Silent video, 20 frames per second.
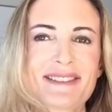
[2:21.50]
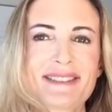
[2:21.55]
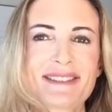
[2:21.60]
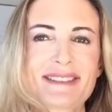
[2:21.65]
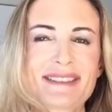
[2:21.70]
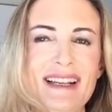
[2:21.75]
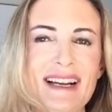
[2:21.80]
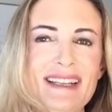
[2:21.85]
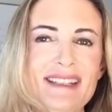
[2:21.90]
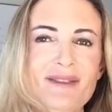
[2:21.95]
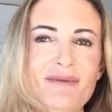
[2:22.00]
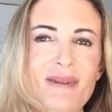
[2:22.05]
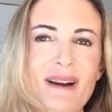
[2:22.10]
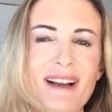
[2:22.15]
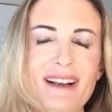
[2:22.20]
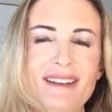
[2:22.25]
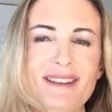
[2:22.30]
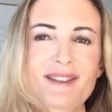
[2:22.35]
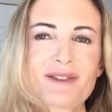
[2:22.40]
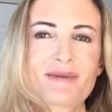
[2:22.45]
that
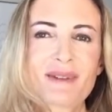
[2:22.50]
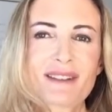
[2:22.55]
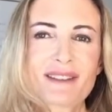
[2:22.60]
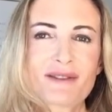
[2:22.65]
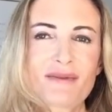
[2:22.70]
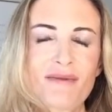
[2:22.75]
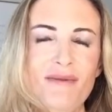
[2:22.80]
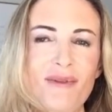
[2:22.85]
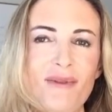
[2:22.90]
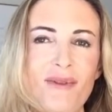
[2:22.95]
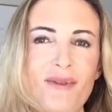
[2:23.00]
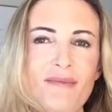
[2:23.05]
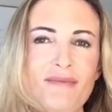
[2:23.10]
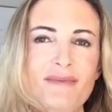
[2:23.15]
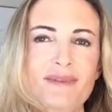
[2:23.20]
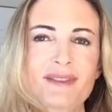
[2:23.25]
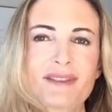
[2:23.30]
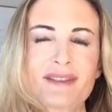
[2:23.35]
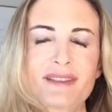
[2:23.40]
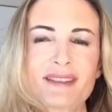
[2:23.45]
will transform
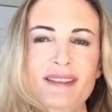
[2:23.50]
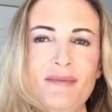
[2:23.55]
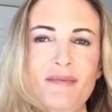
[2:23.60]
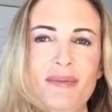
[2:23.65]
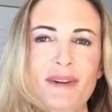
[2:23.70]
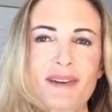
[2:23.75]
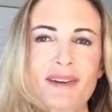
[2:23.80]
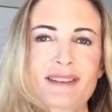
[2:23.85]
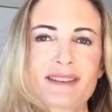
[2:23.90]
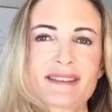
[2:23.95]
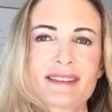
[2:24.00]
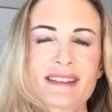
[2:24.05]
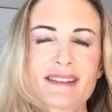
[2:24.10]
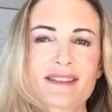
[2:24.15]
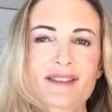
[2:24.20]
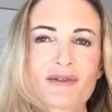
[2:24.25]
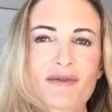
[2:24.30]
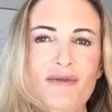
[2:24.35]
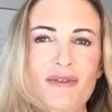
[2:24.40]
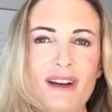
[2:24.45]
the simplest and
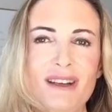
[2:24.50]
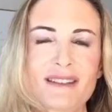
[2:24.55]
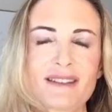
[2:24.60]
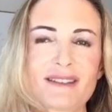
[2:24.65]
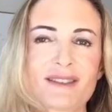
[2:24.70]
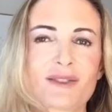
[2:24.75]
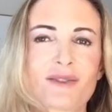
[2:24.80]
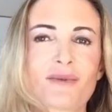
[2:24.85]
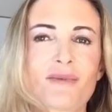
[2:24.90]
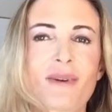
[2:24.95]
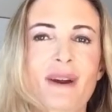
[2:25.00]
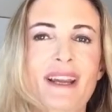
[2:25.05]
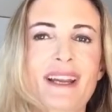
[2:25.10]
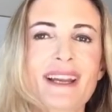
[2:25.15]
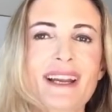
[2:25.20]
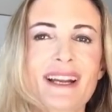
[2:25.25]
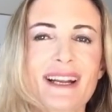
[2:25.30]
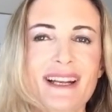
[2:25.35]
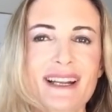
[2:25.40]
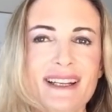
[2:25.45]
the fastest way
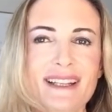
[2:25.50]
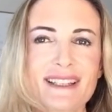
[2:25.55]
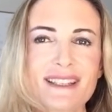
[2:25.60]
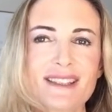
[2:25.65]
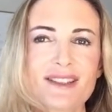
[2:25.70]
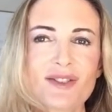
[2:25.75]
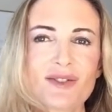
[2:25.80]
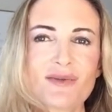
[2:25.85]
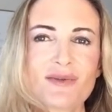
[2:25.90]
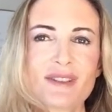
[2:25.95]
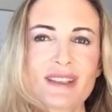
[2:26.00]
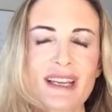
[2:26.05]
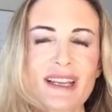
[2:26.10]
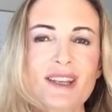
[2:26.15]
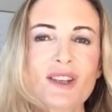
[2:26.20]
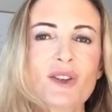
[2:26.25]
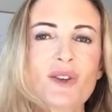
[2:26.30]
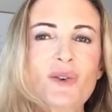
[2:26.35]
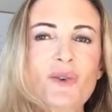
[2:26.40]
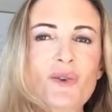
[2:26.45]
is to
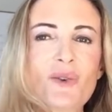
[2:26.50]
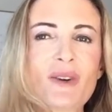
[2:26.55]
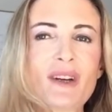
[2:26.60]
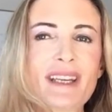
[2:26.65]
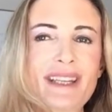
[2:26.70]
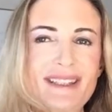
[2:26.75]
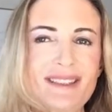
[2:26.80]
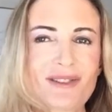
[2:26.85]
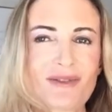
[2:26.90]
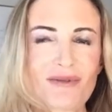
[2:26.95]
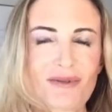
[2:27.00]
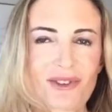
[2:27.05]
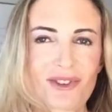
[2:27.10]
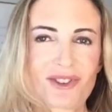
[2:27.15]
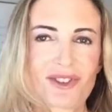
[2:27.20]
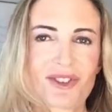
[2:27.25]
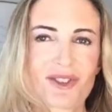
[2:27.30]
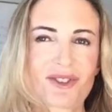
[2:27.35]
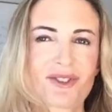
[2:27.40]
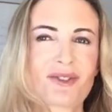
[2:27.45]
take you in the
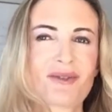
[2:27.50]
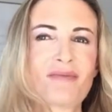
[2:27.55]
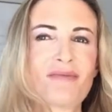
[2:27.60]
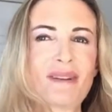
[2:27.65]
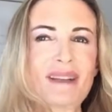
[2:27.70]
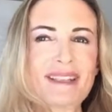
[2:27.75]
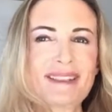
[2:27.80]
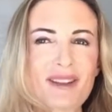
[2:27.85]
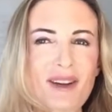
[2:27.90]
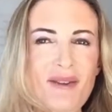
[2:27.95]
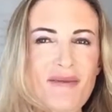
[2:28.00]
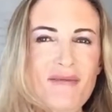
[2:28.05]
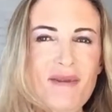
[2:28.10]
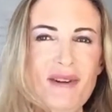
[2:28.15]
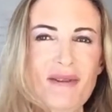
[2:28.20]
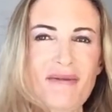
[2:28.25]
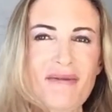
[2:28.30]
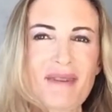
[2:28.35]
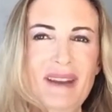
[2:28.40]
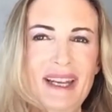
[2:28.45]
future. So please come
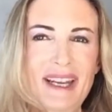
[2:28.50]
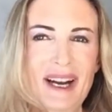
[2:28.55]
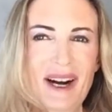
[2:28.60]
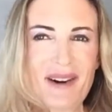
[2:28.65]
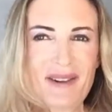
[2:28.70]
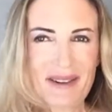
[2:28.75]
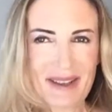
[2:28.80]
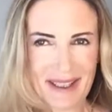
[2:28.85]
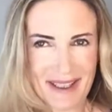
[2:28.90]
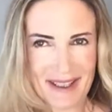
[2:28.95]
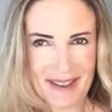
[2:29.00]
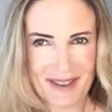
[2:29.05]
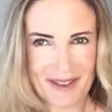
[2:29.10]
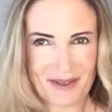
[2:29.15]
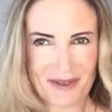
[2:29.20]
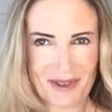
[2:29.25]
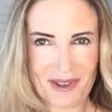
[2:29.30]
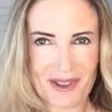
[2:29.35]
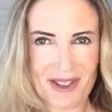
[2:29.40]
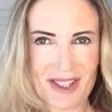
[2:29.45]
with me now in the
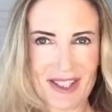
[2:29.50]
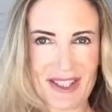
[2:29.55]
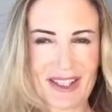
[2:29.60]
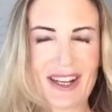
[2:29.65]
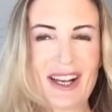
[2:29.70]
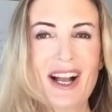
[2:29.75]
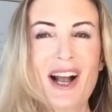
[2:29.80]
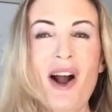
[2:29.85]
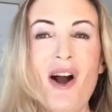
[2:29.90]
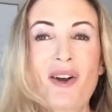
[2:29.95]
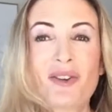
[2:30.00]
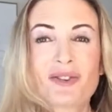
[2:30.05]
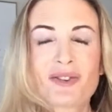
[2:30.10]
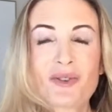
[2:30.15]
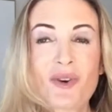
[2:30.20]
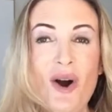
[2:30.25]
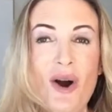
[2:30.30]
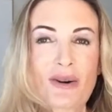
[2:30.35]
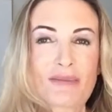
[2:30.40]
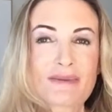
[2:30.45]
future.
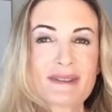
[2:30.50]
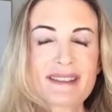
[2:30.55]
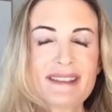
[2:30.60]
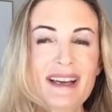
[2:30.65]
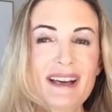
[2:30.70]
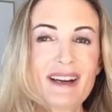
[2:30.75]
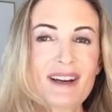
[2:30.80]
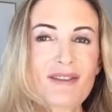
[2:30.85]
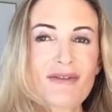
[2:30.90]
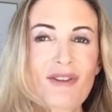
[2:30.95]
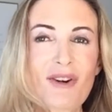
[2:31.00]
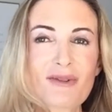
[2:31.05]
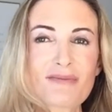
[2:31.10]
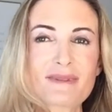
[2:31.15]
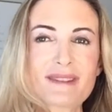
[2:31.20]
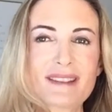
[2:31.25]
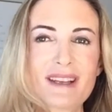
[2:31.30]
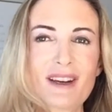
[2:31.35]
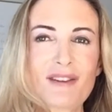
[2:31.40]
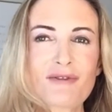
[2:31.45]
So observe
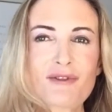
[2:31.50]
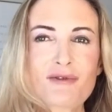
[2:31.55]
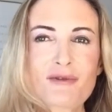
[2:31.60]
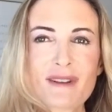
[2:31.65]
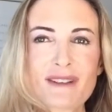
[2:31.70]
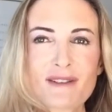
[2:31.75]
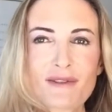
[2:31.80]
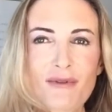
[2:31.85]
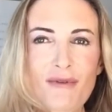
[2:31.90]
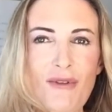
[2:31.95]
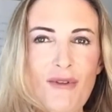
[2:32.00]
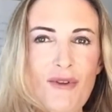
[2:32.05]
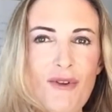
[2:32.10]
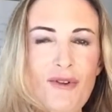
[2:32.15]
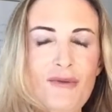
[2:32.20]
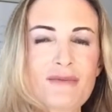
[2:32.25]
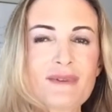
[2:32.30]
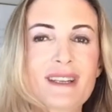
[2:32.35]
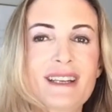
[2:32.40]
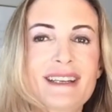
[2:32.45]

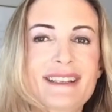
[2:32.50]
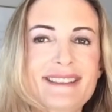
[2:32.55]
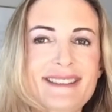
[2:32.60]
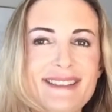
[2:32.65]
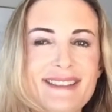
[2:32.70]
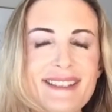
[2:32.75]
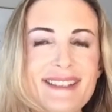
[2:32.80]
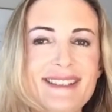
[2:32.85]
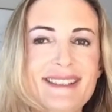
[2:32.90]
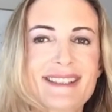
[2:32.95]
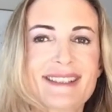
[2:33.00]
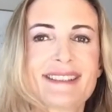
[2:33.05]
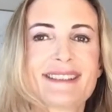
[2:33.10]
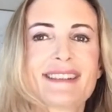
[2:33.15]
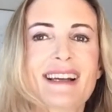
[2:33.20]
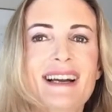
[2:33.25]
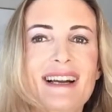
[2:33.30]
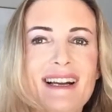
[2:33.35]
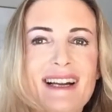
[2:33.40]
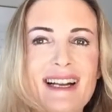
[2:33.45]
transformed cities,
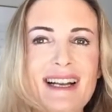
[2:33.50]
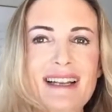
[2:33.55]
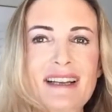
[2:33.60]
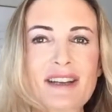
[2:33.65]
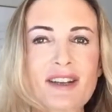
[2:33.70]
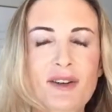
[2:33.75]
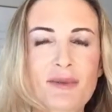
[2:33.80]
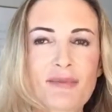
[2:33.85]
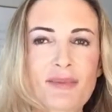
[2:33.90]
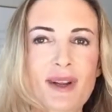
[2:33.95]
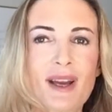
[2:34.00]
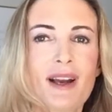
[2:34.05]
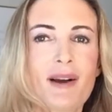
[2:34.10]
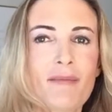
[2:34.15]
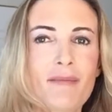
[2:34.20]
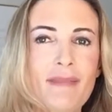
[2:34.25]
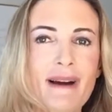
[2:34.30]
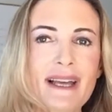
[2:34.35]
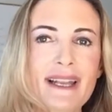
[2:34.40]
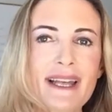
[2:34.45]
clean up,
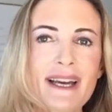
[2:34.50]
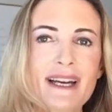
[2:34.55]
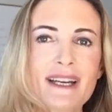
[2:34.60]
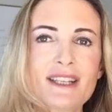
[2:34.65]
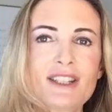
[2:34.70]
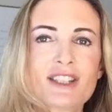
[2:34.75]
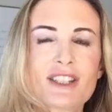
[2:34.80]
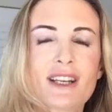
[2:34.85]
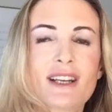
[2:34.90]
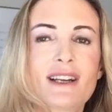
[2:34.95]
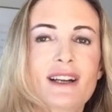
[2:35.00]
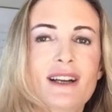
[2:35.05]
manage